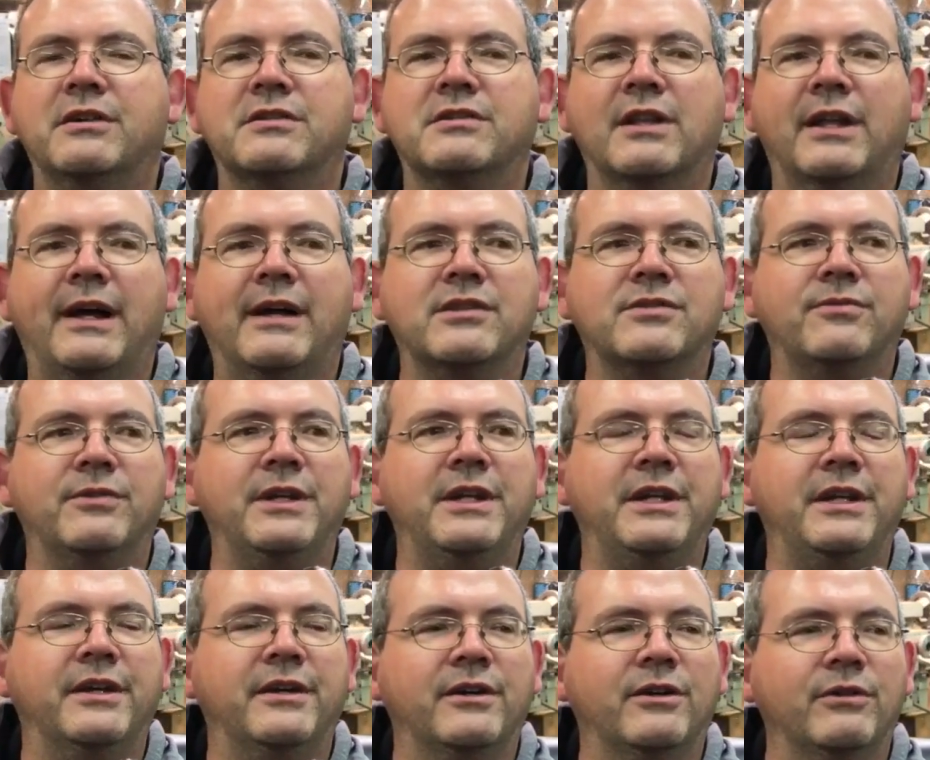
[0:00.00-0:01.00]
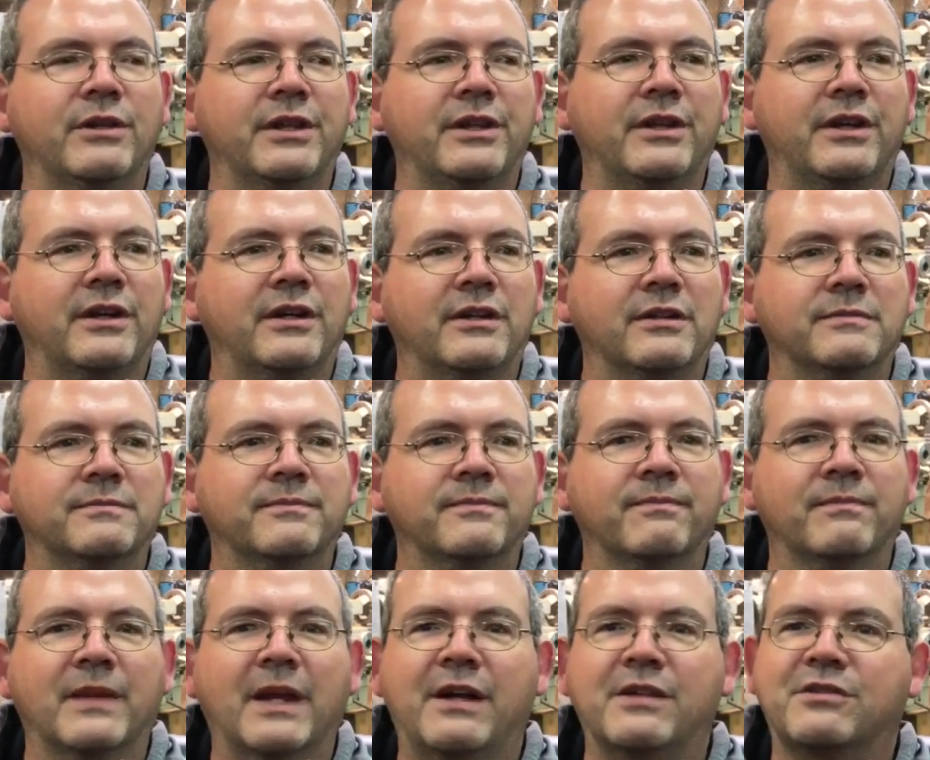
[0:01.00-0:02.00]
his last video, and uh,
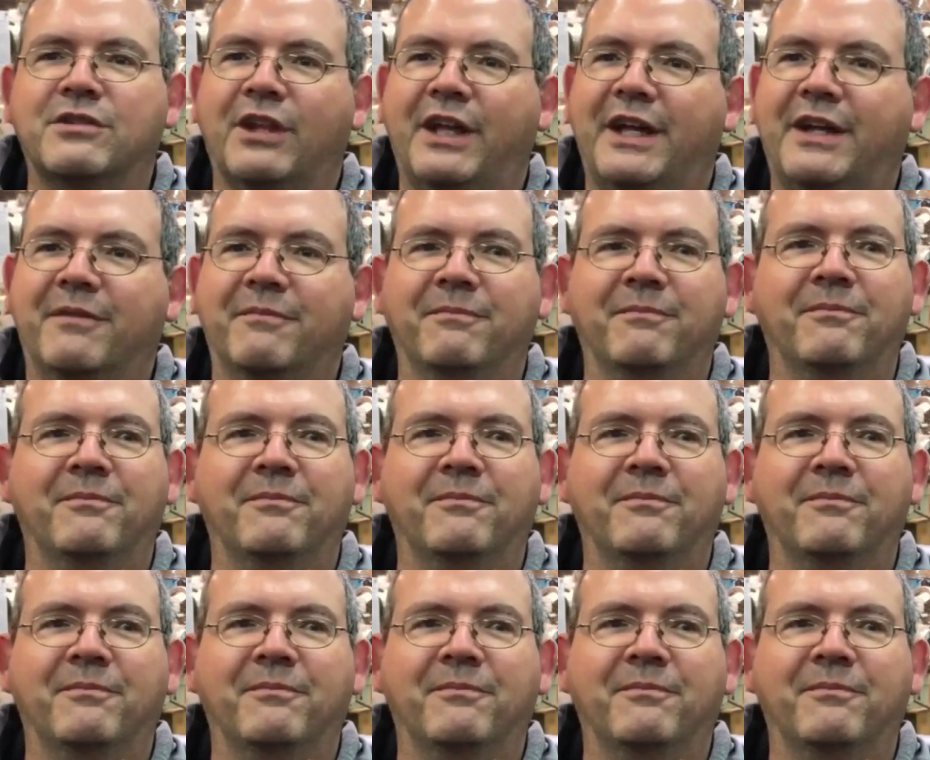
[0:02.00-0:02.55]
I was like,